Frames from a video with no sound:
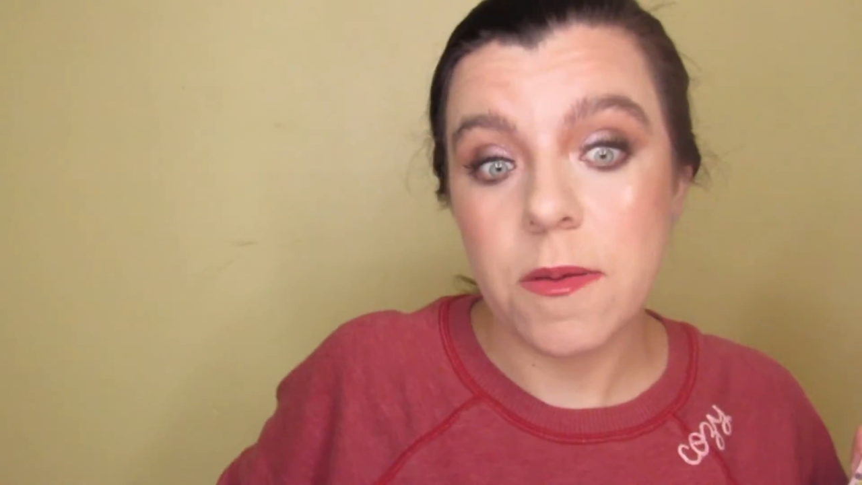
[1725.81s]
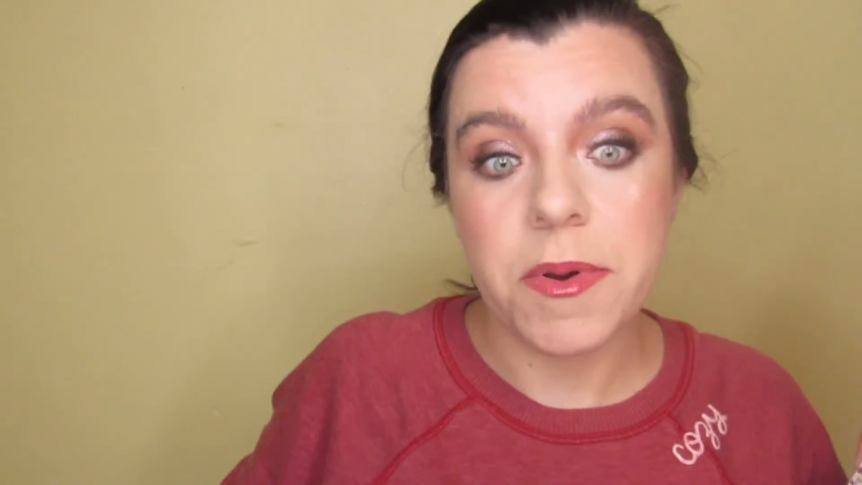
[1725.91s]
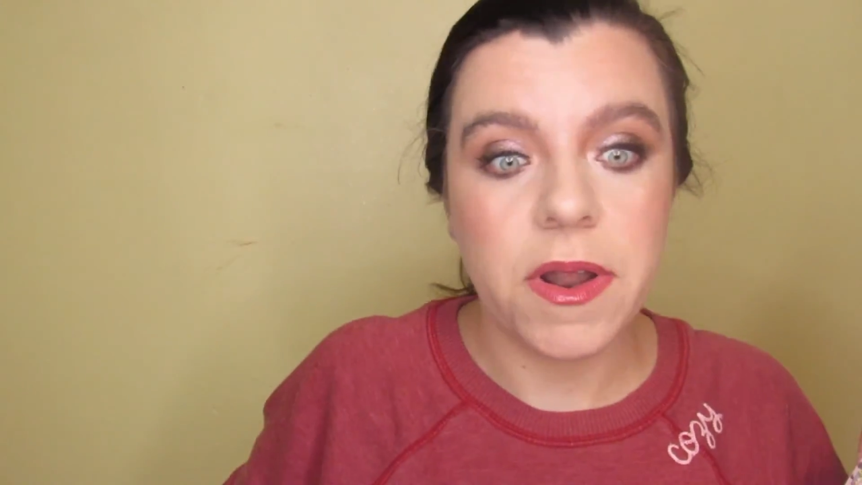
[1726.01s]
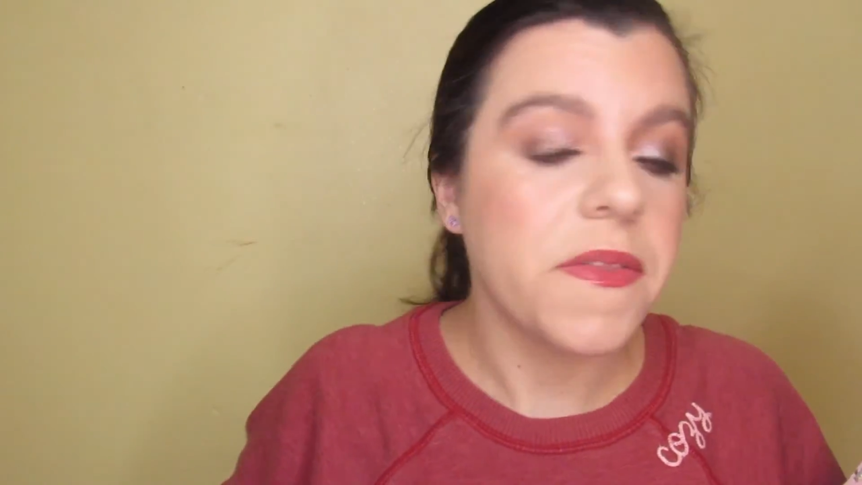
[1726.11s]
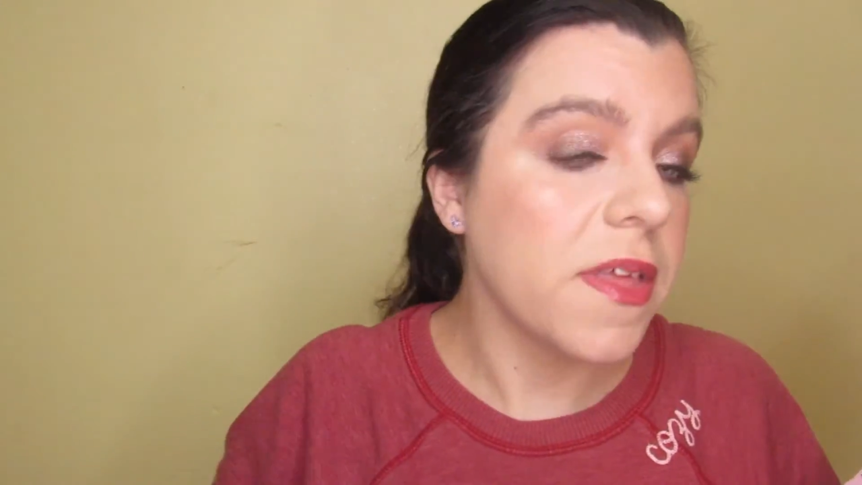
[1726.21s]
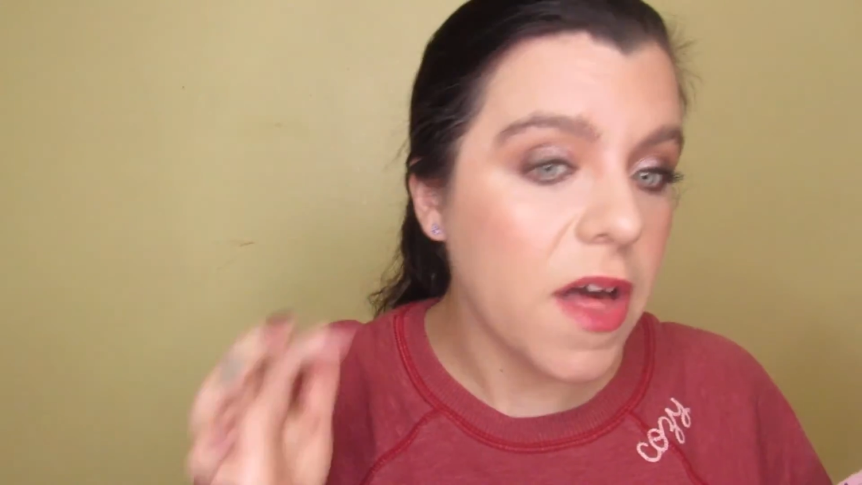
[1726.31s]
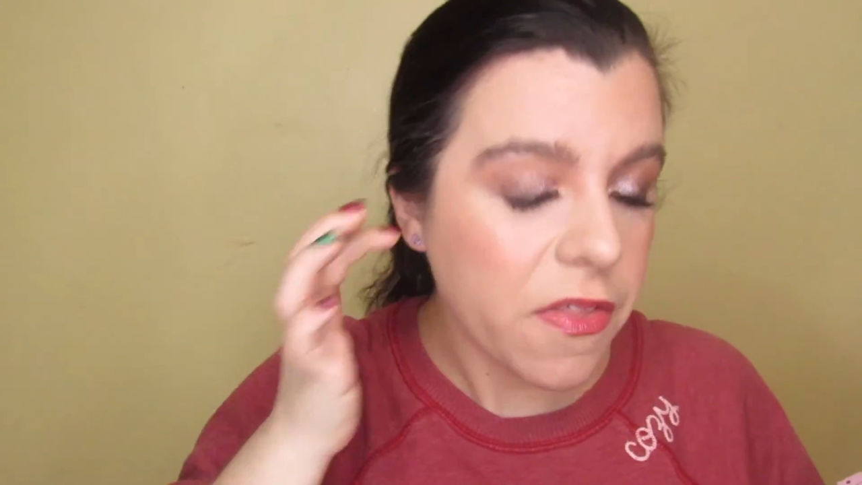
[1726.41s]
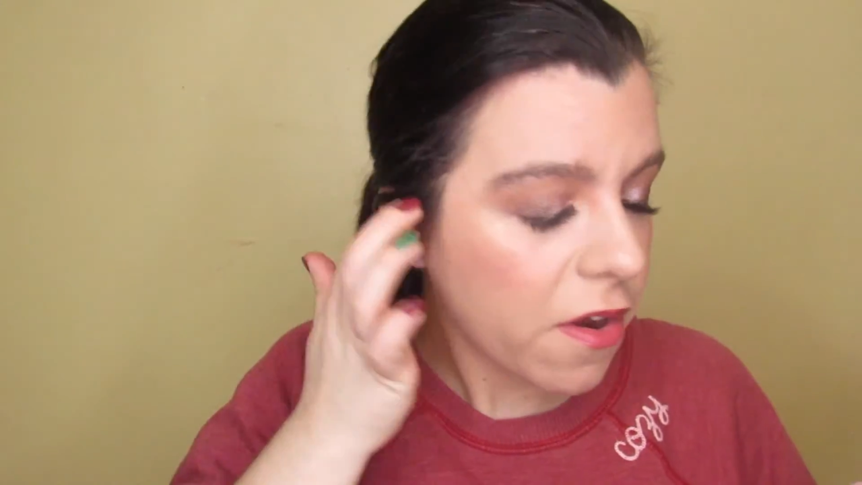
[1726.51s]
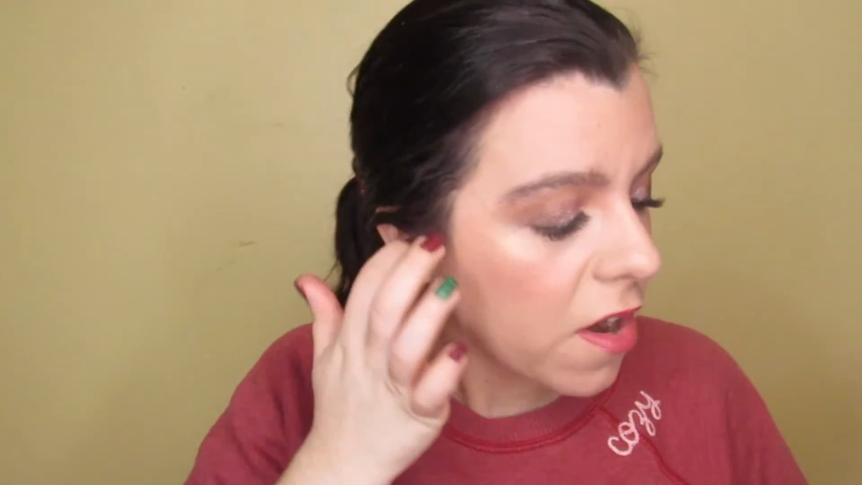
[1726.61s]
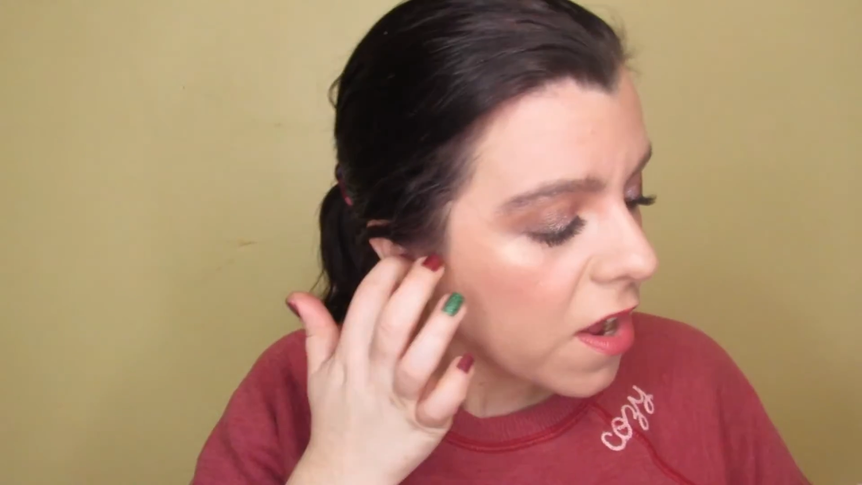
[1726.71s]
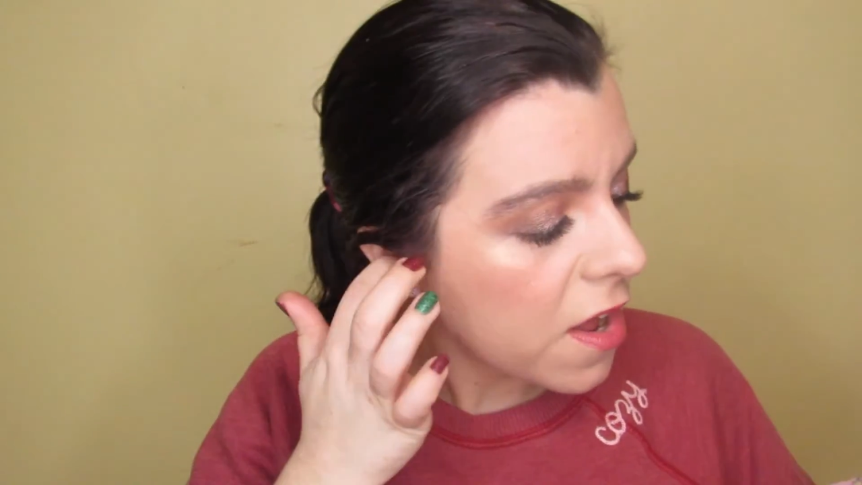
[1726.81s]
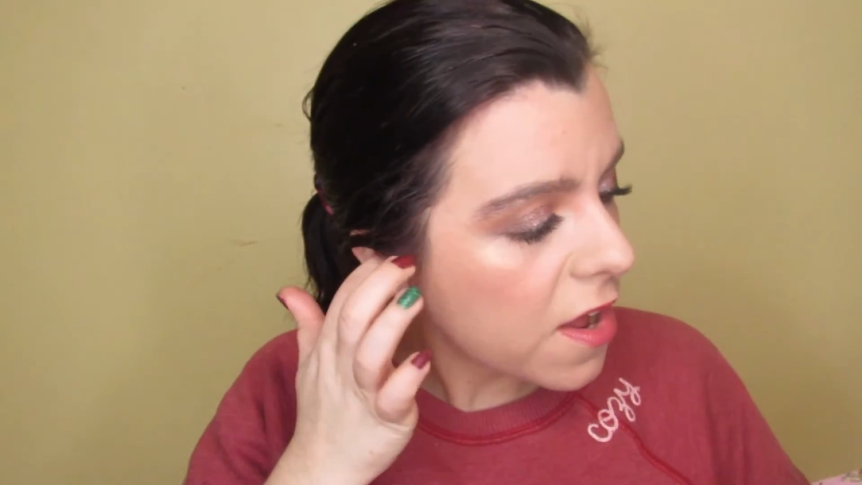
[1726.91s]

to put on than the other.